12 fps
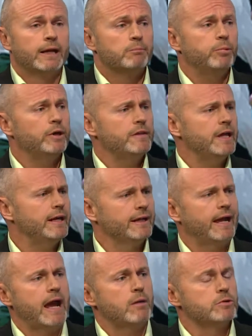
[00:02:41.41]
putting the hidden
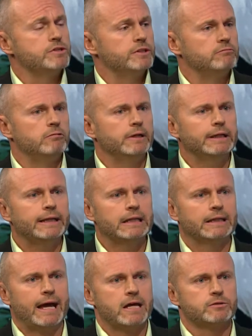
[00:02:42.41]
cameras in really
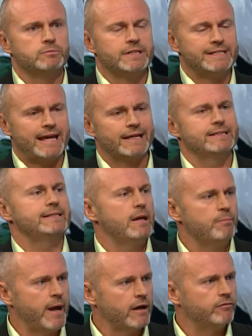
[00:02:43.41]
allows them to take a step
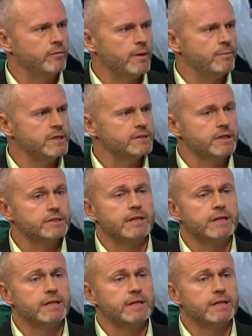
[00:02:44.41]
back from their business.